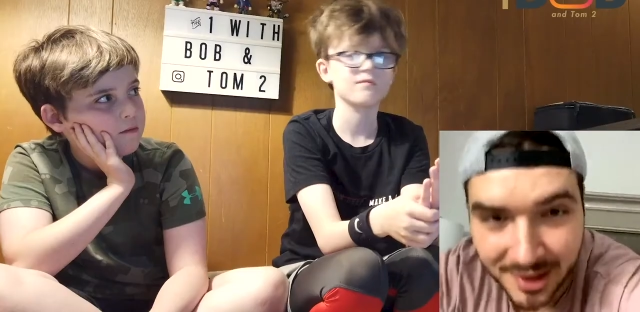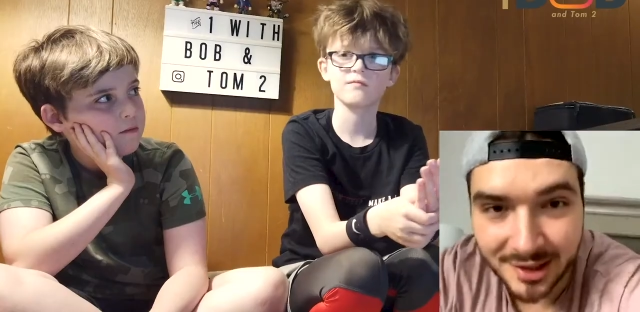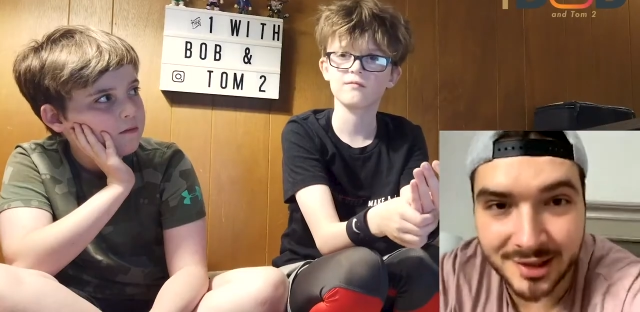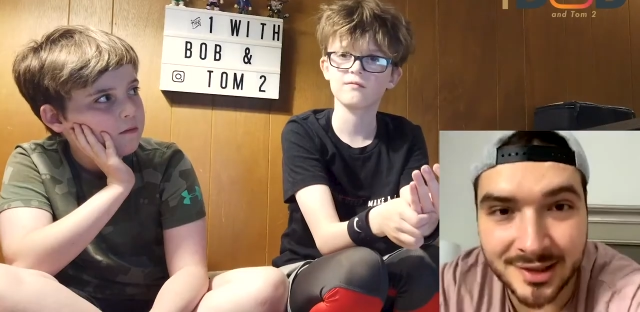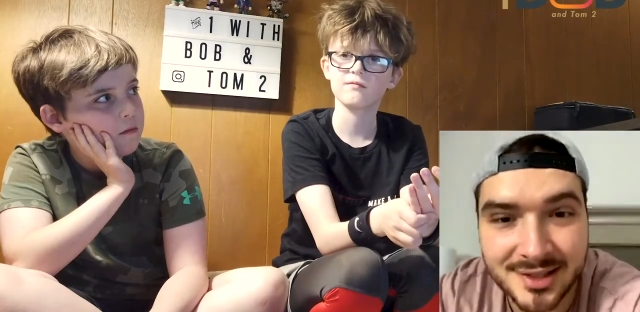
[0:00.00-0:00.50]

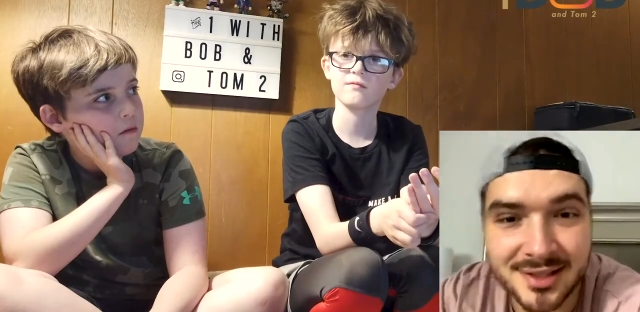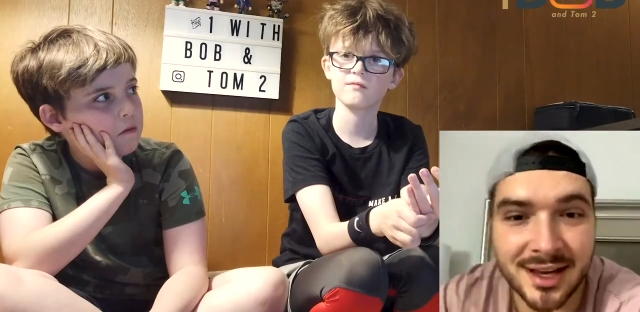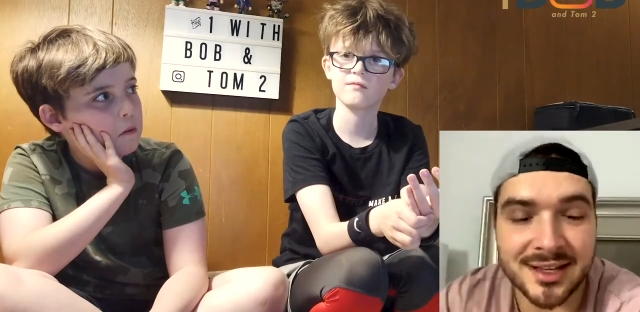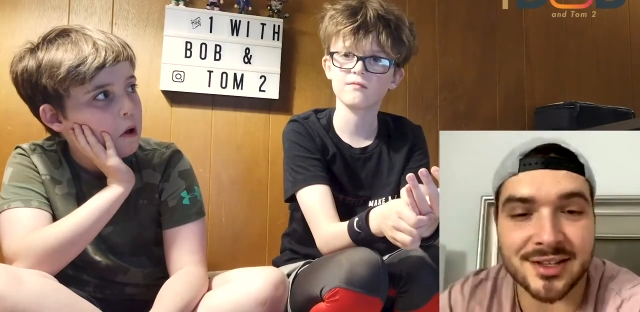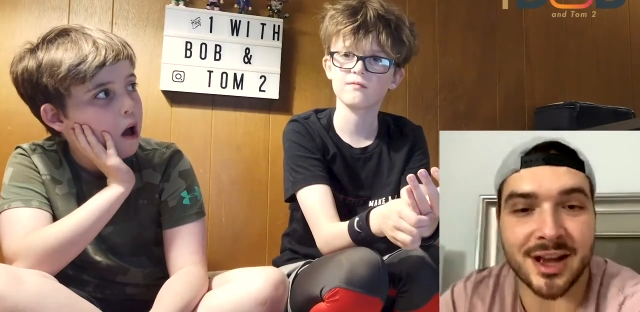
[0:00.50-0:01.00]
Speaker 1: because
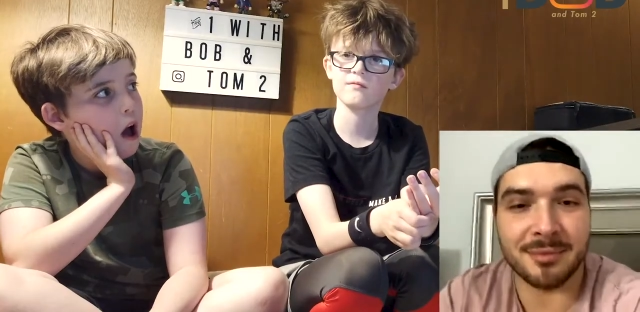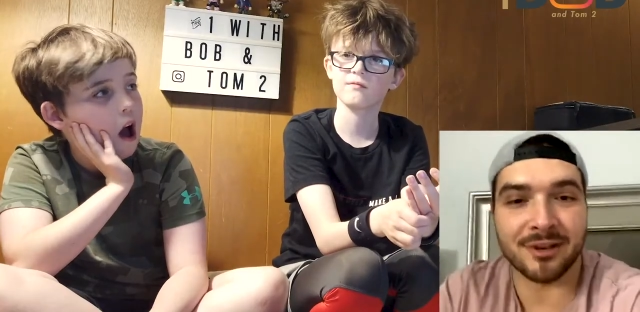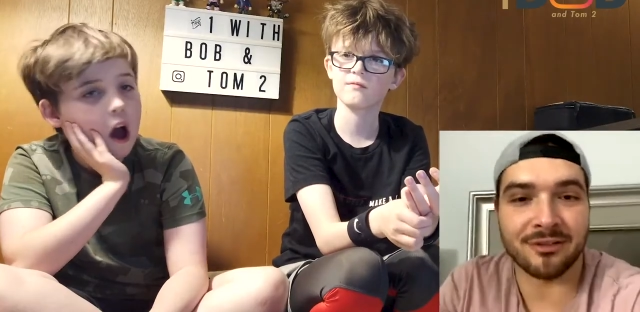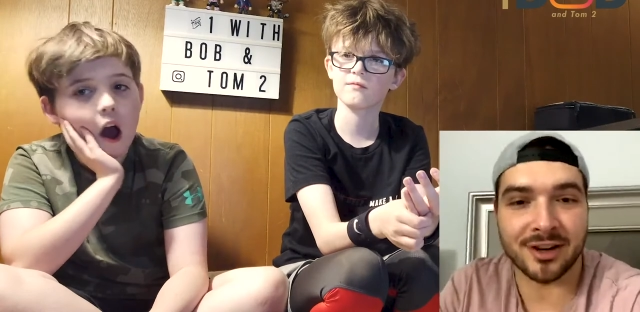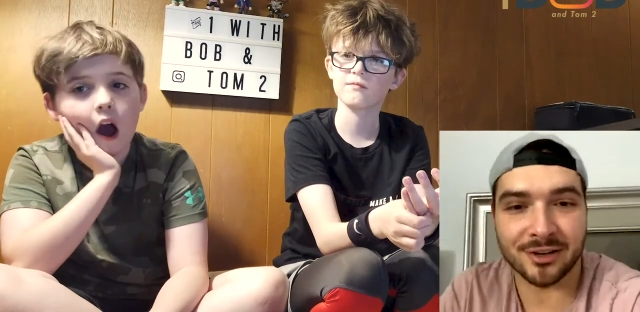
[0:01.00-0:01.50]
I saw my
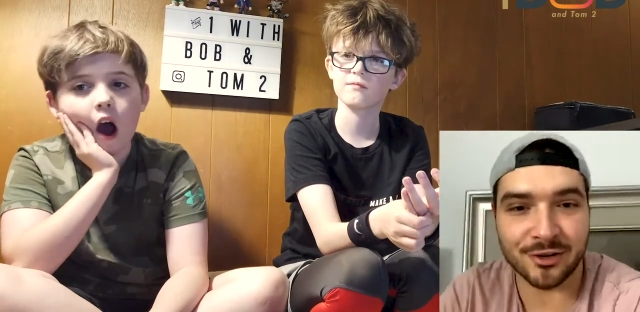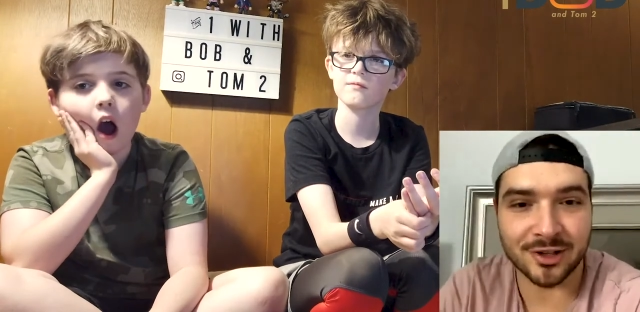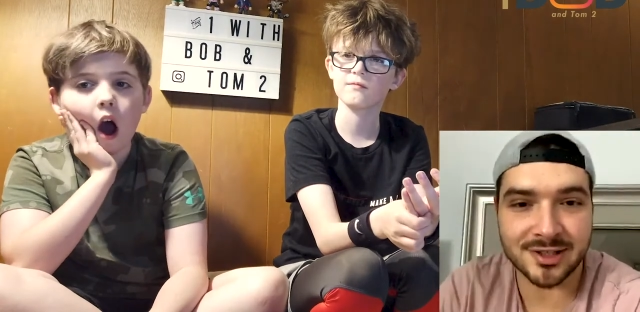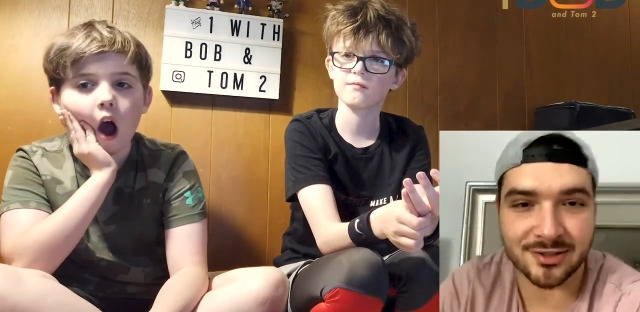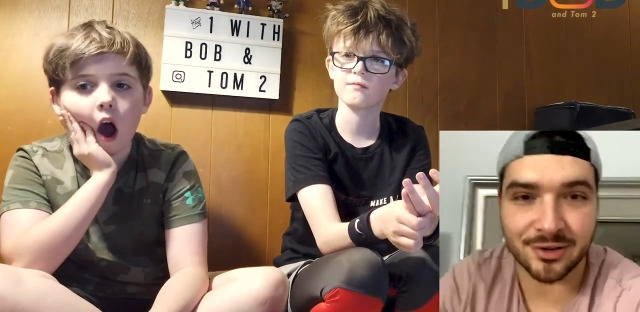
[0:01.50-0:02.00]
friend
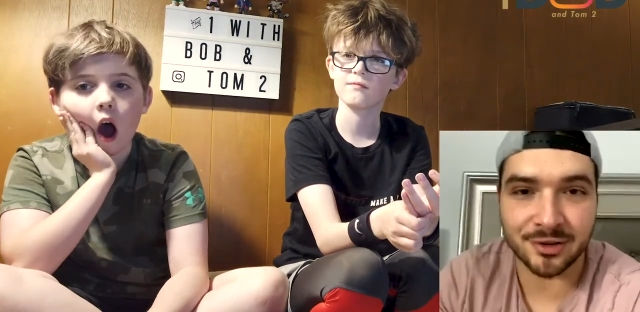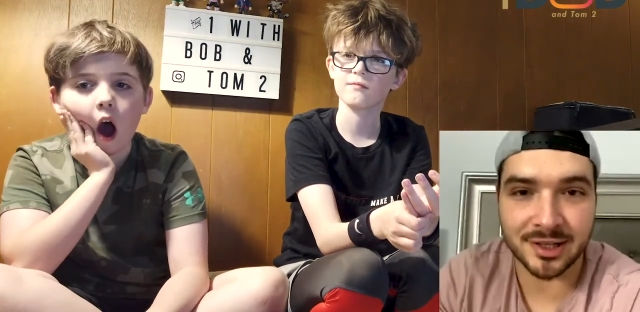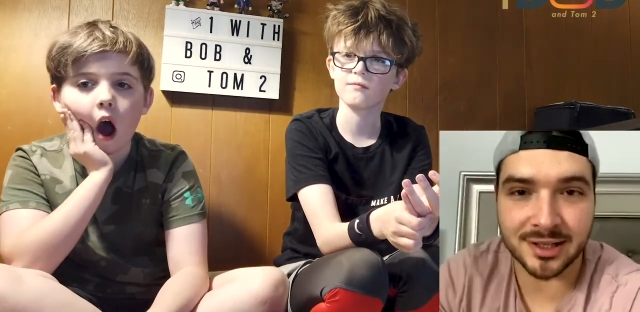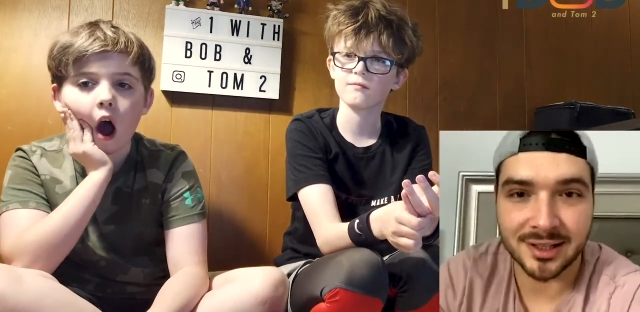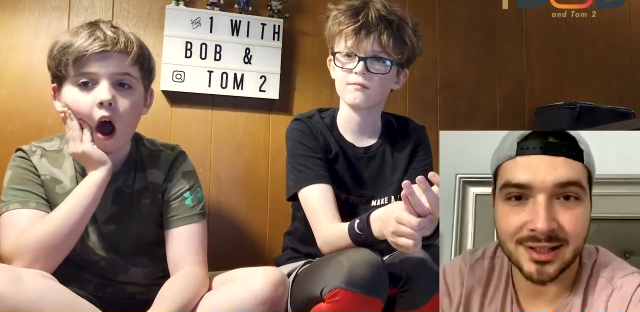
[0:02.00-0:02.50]
Chris do
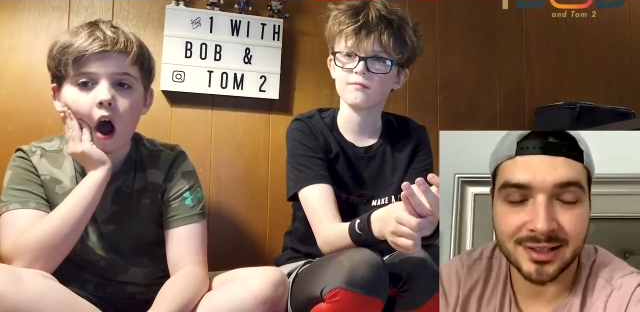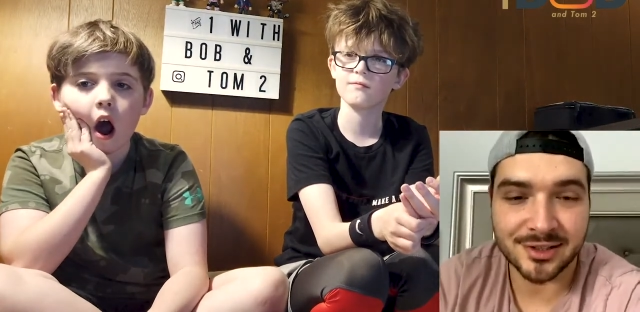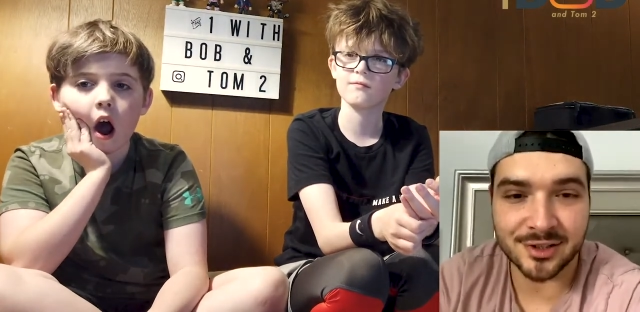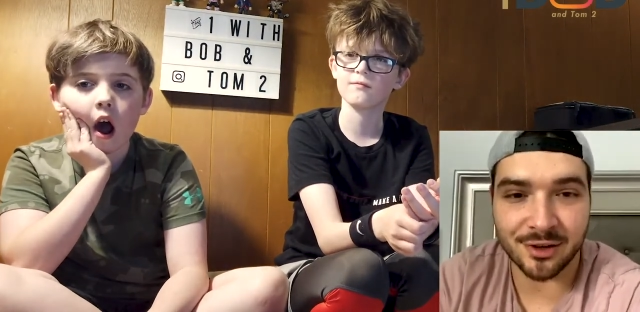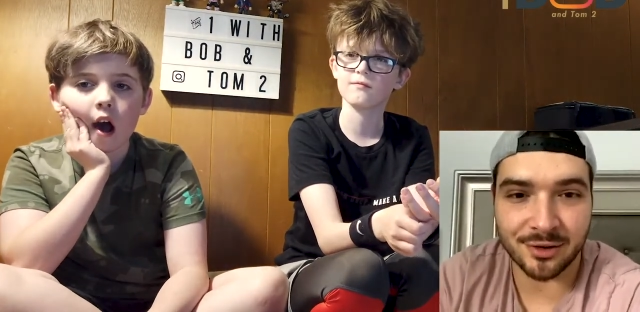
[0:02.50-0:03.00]
it.
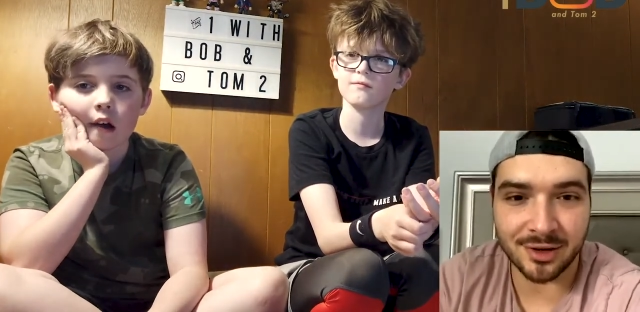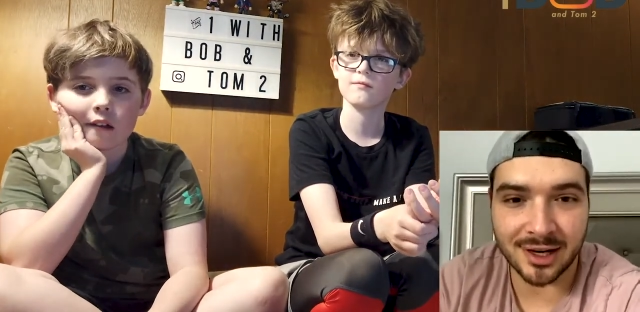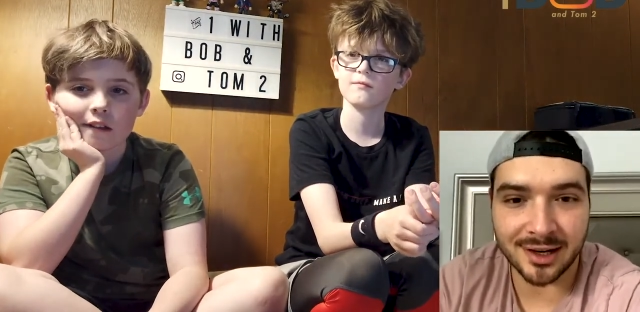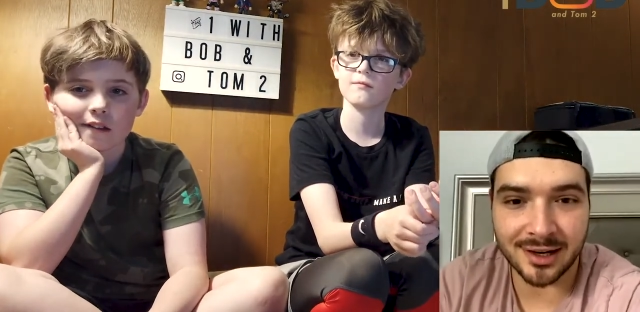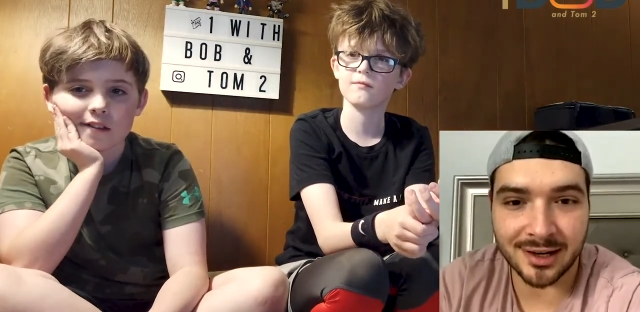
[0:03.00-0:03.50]
So
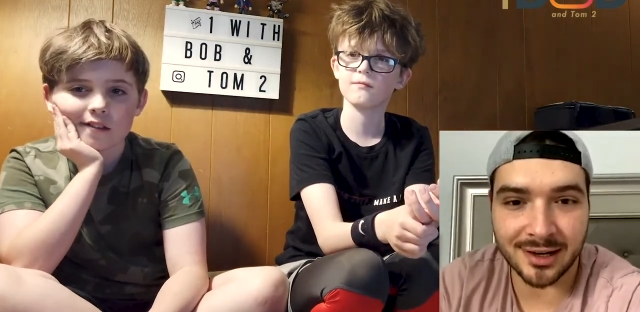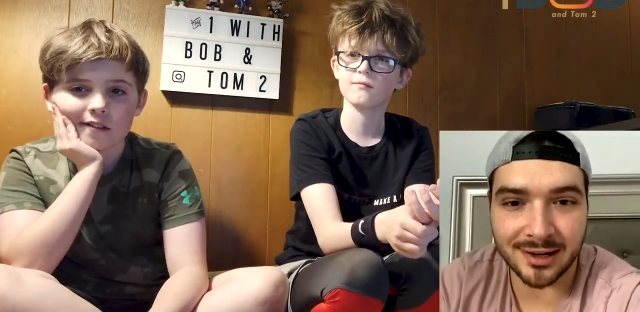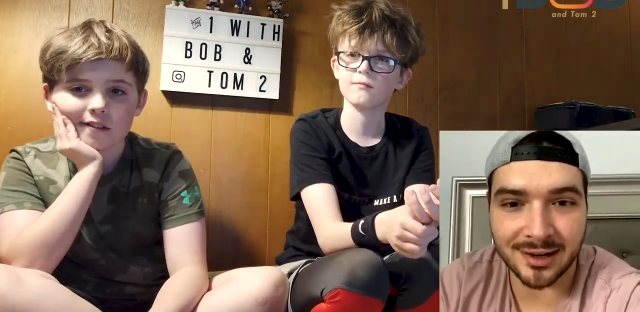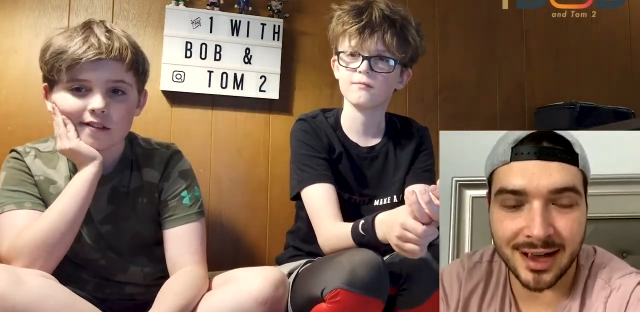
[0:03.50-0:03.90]
uh,